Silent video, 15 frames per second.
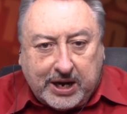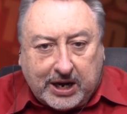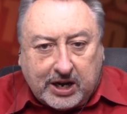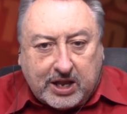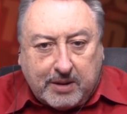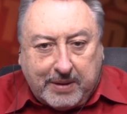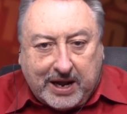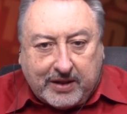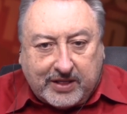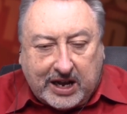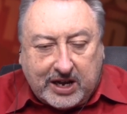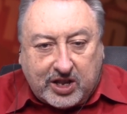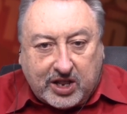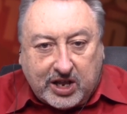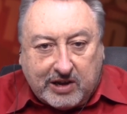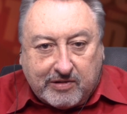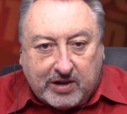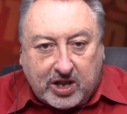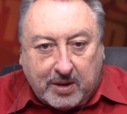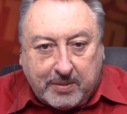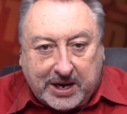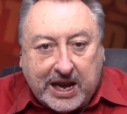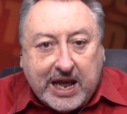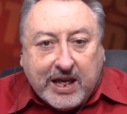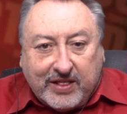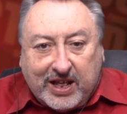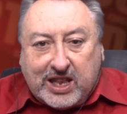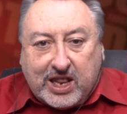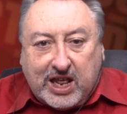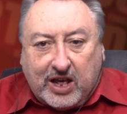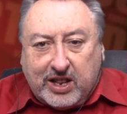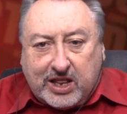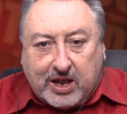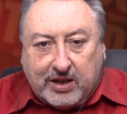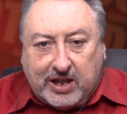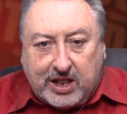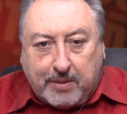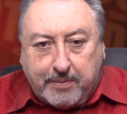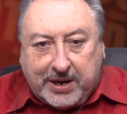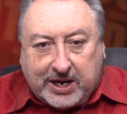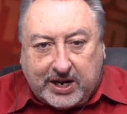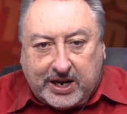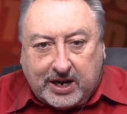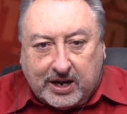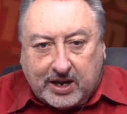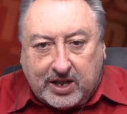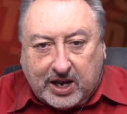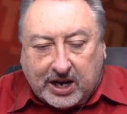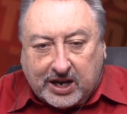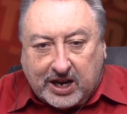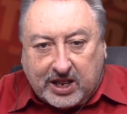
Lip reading: Tell us about that series. I mean, that's a big deal, isn't it?